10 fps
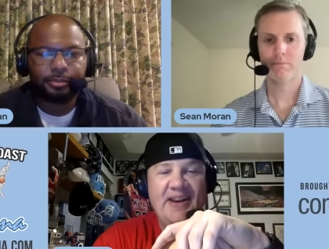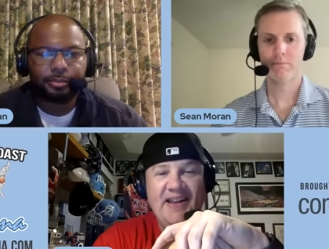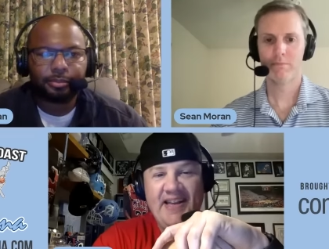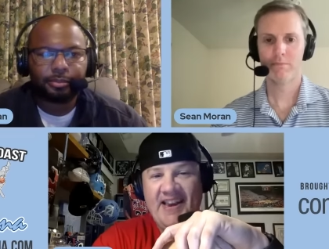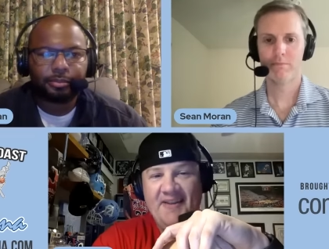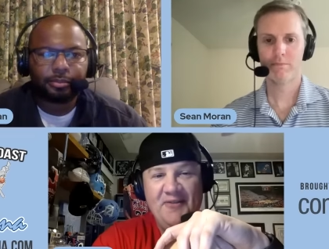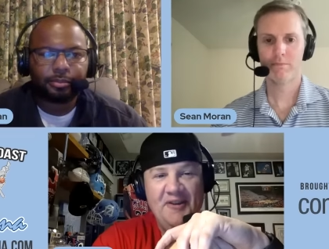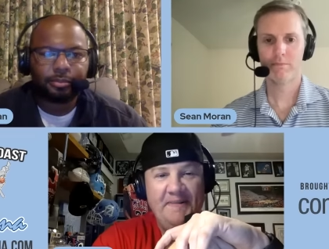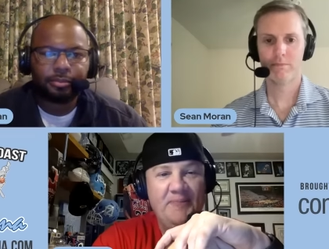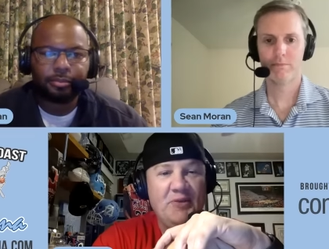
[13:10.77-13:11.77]
Speaker 1: any of
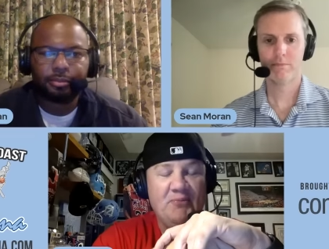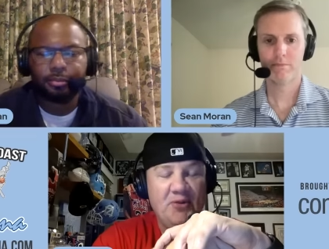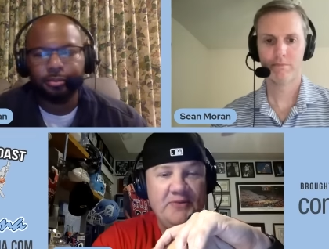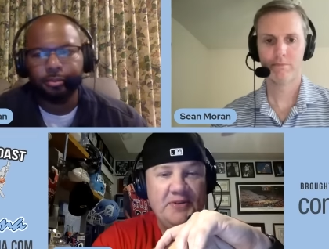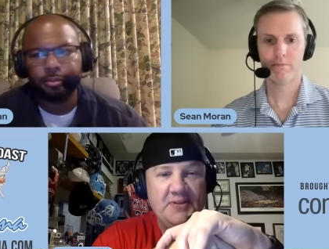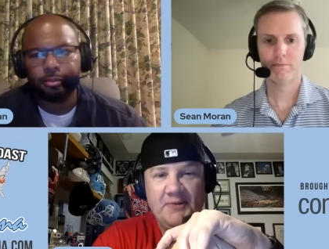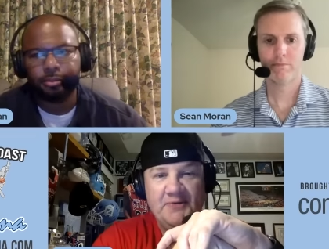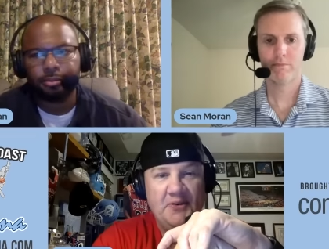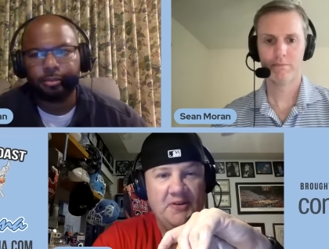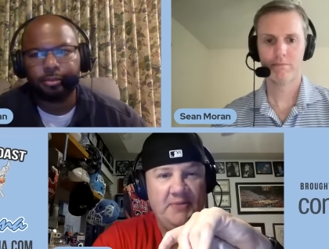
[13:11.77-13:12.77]
the previews that we've
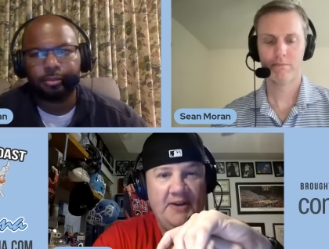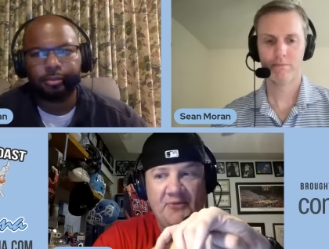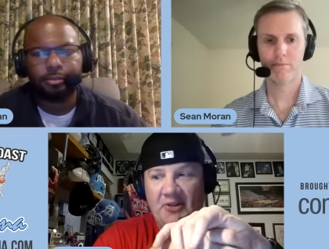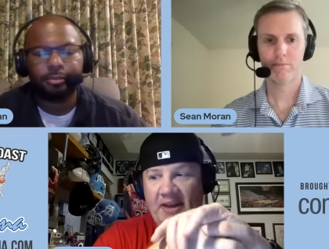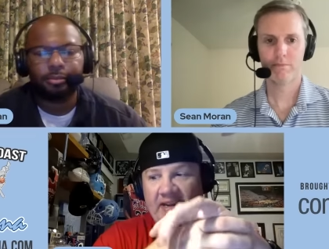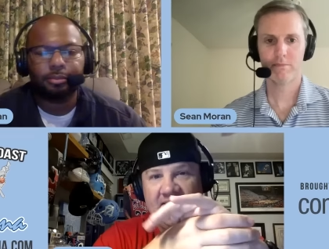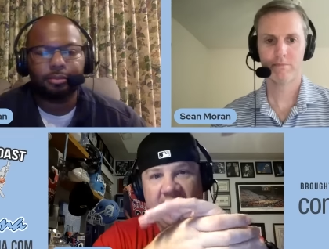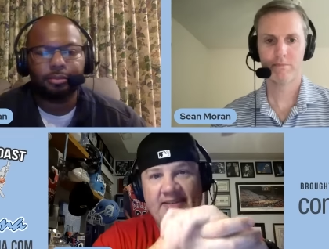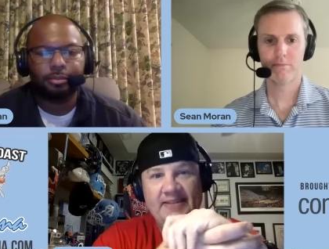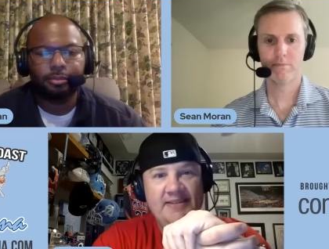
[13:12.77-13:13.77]
talked about for the
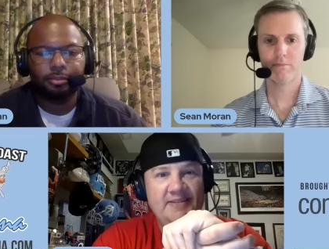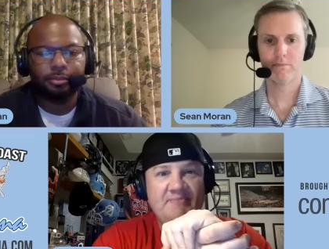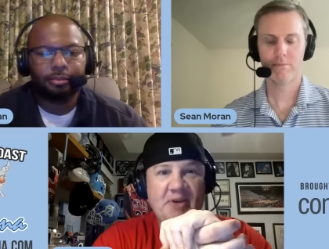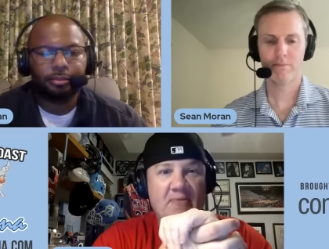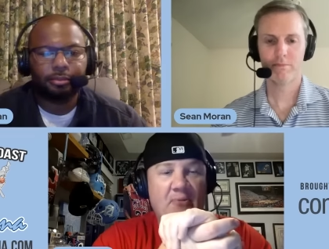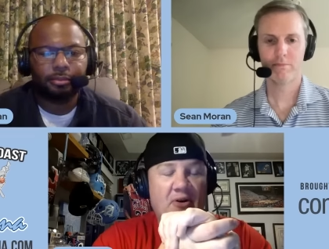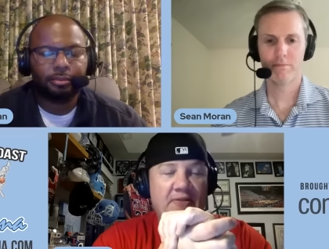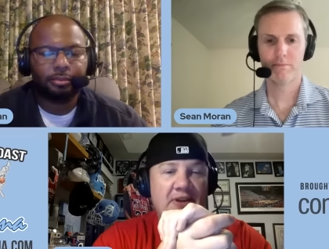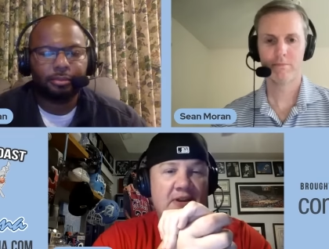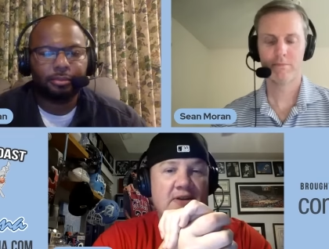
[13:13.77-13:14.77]
last better part of
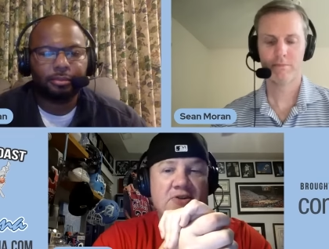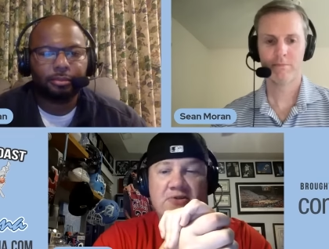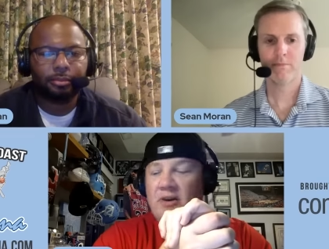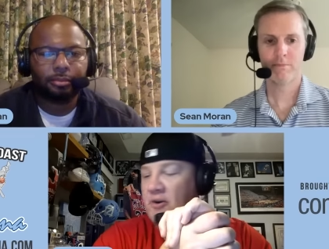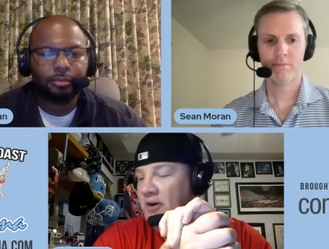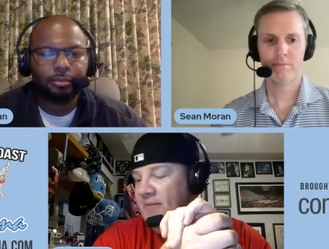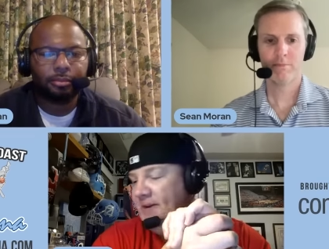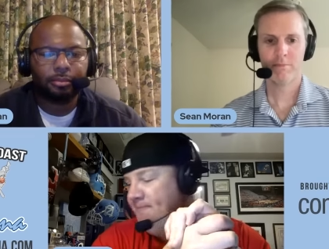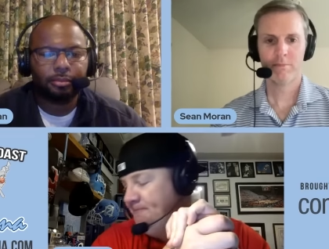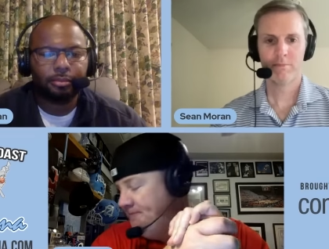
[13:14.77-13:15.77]
a year. Sherrell, go ahead,
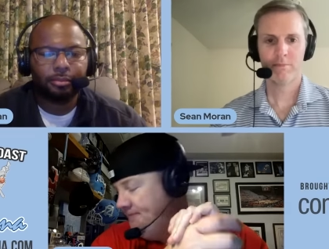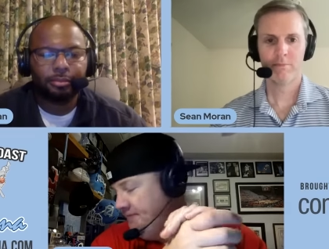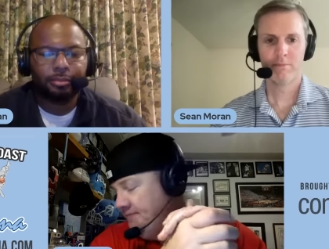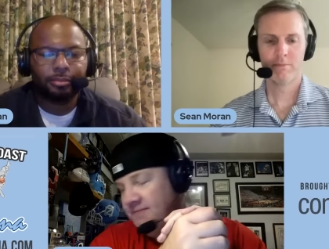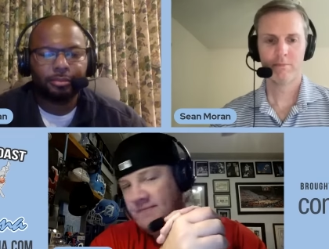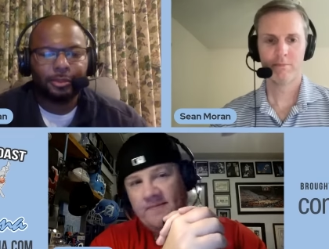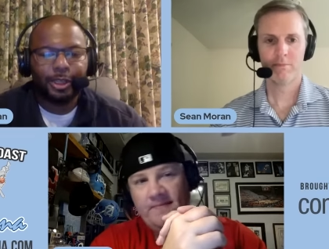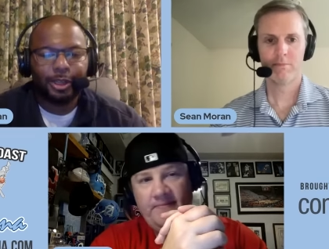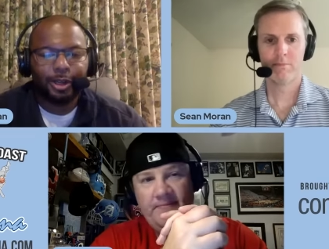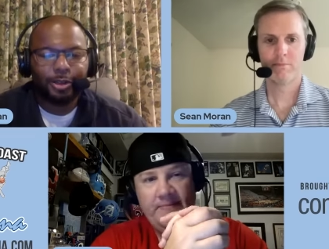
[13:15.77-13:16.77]
man.
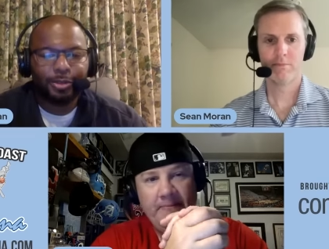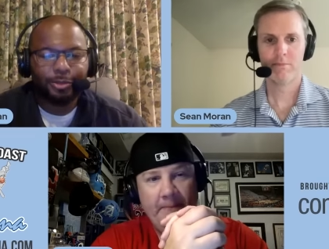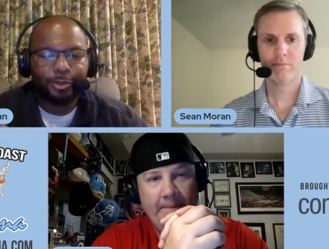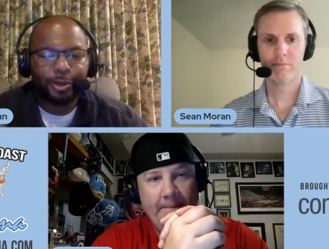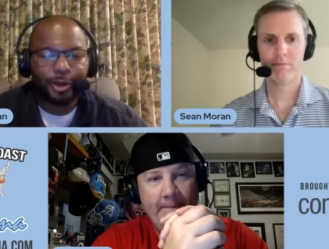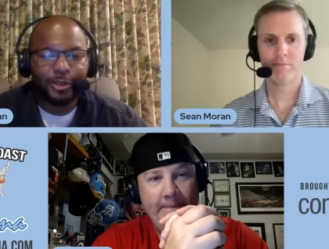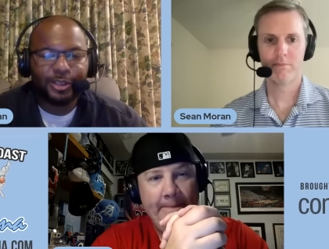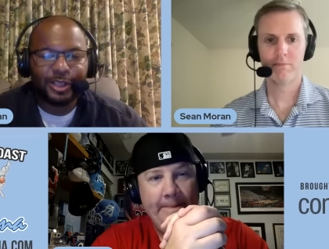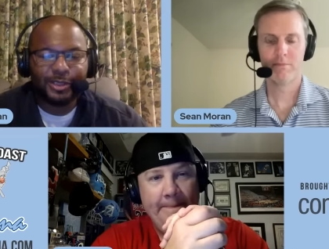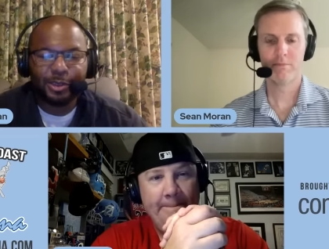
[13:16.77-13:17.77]
Speaker 2: You know, before I go to
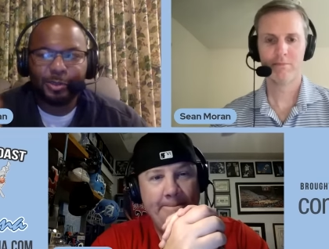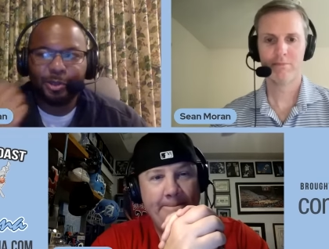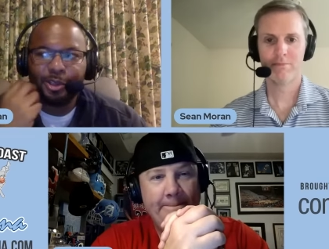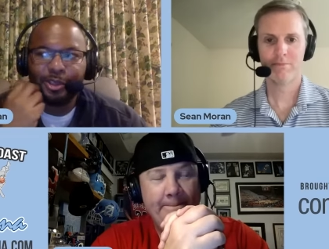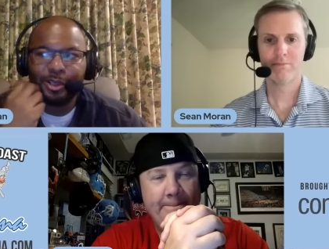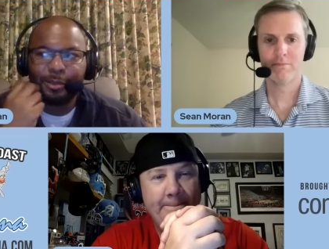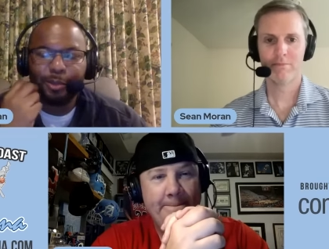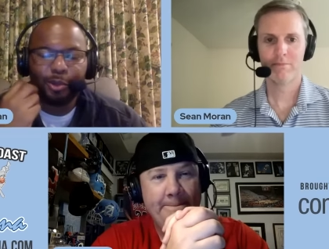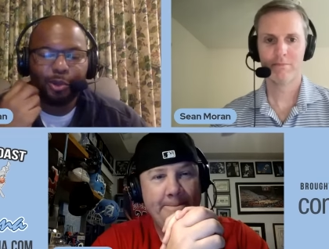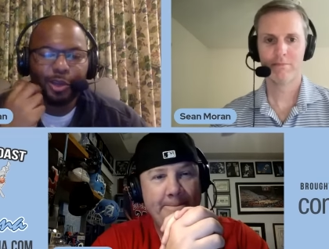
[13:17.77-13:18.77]
that, to your point, like, we're
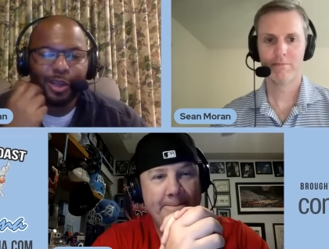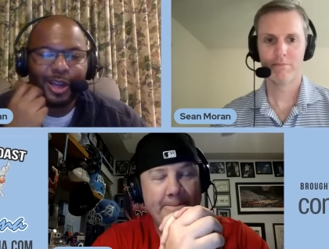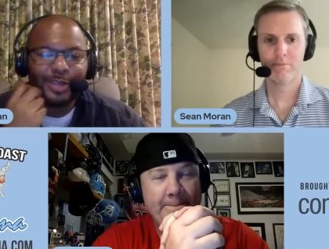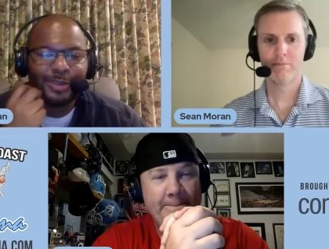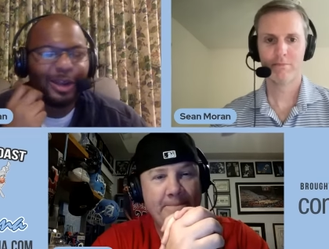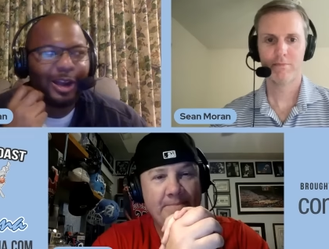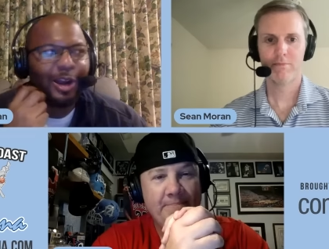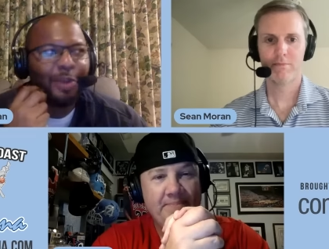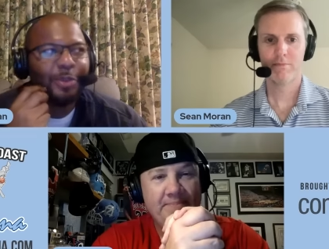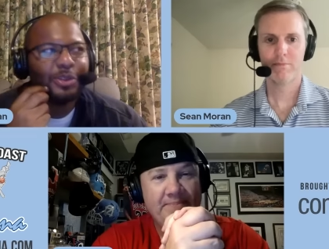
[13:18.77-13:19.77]
recruiting guys, but I
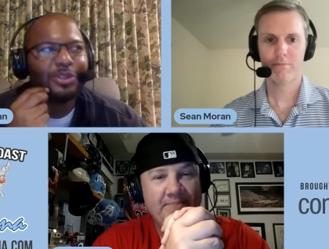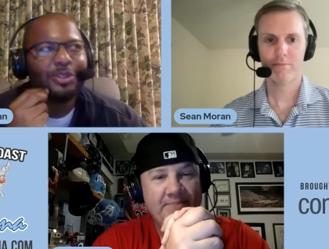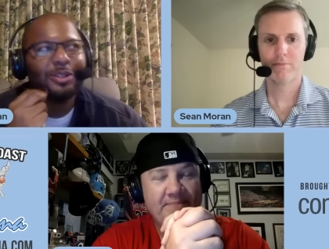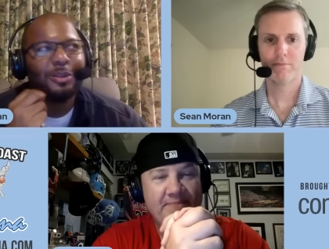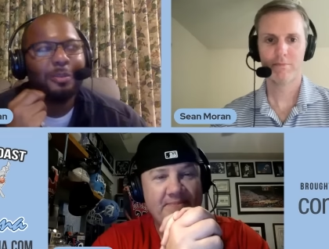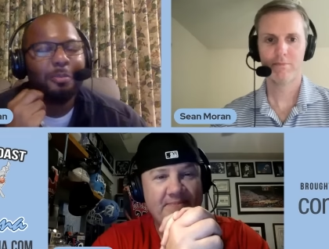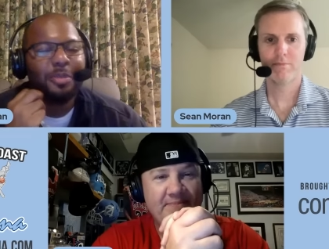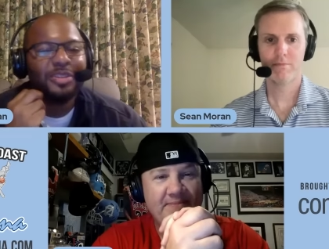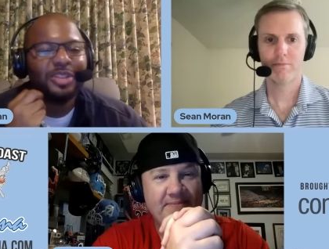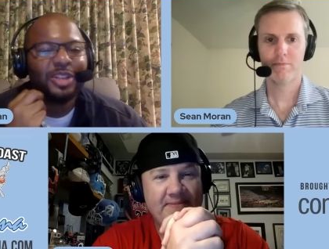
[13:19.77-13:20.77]
almost
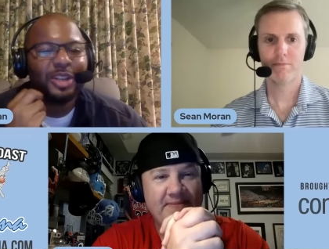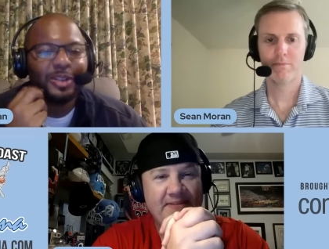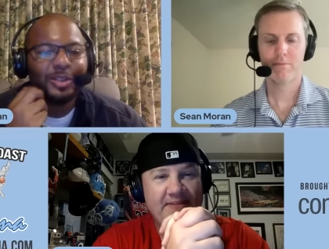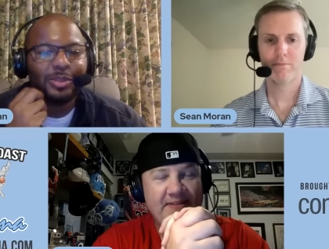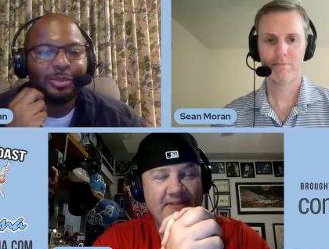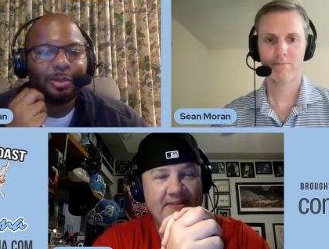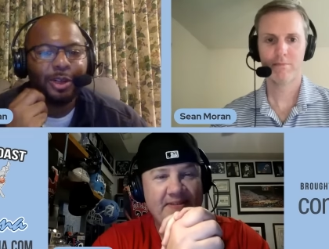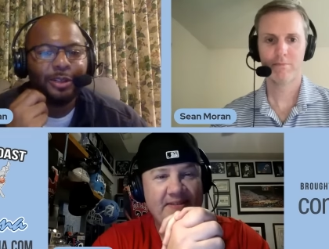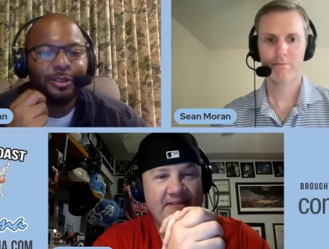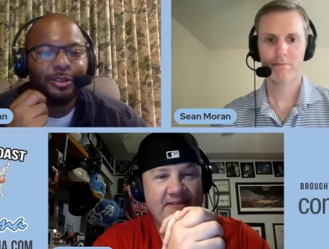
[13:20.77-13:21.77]
miss the days
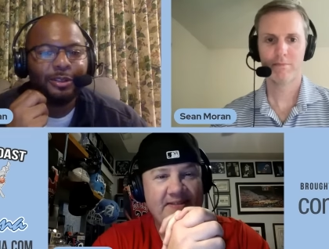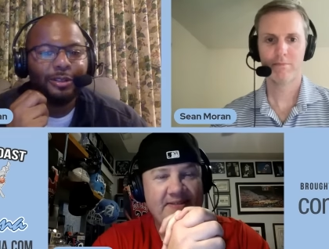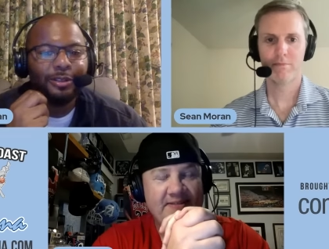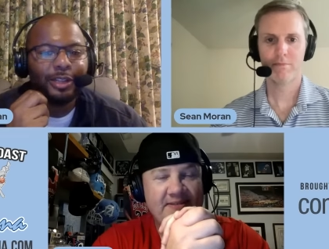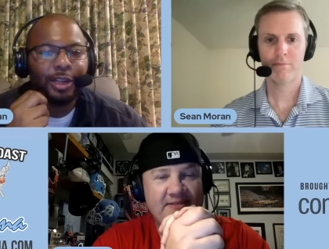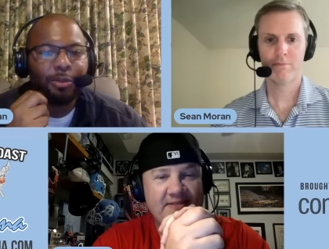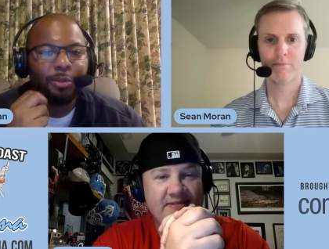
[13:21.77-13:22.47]
when it would